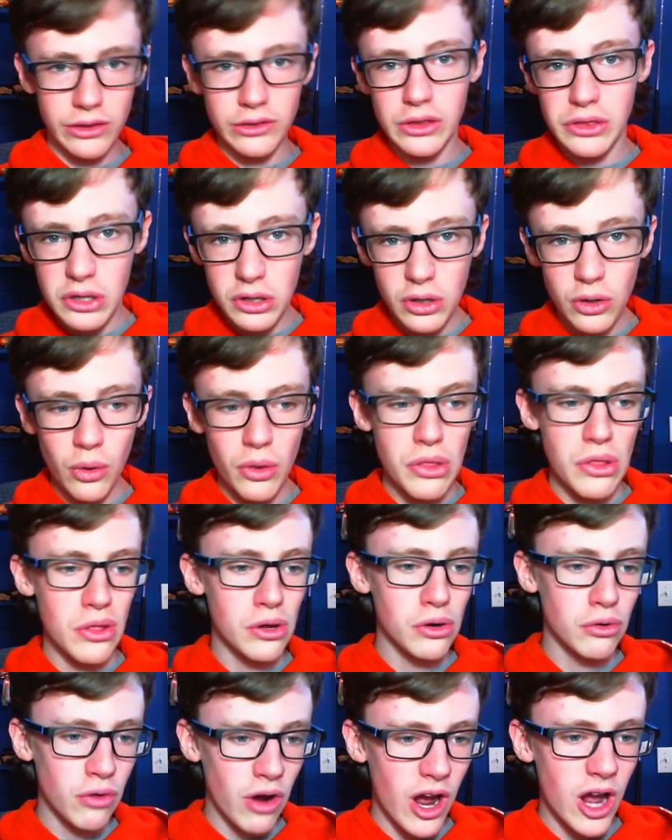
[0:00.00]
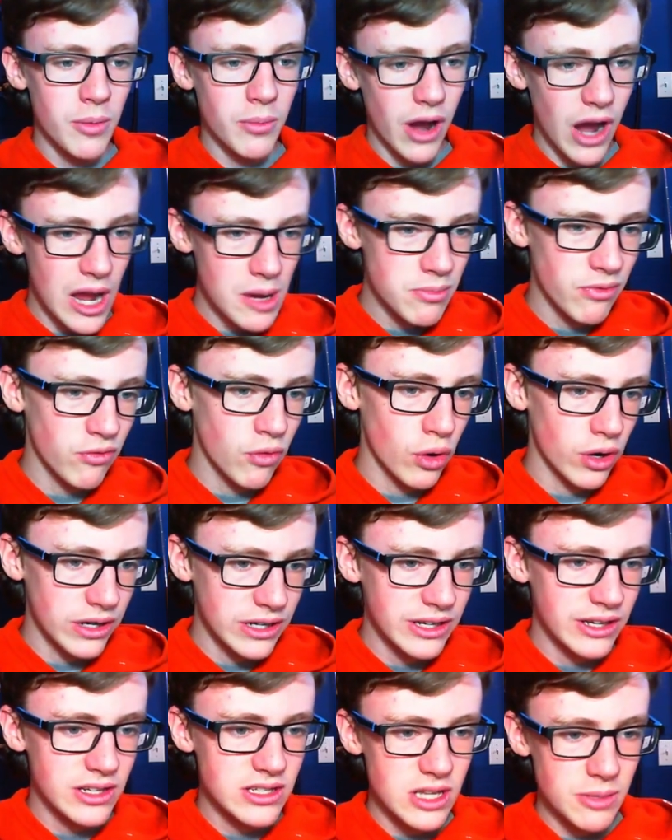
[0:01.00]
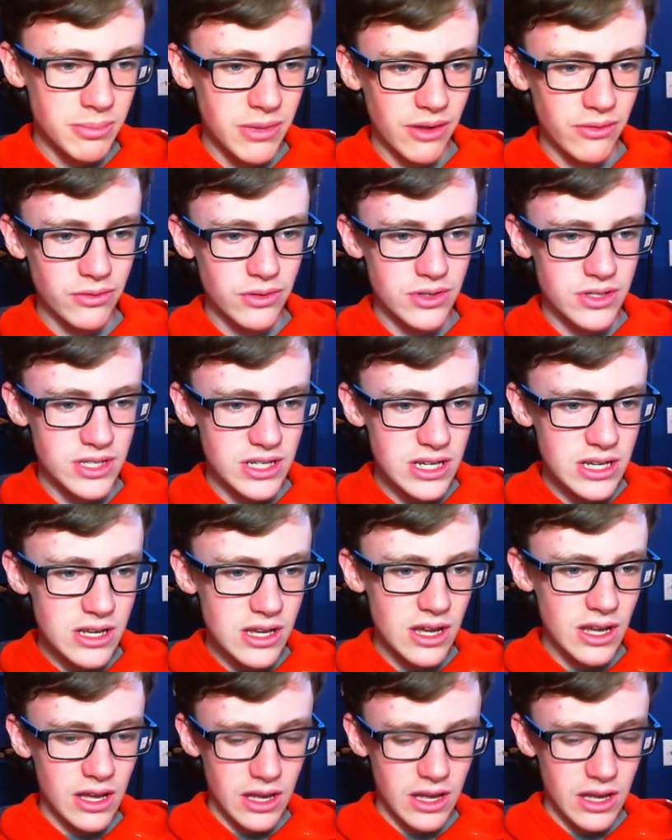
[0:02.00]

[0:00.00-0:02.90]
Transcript: then you know the little rhyme, I before E, except after C.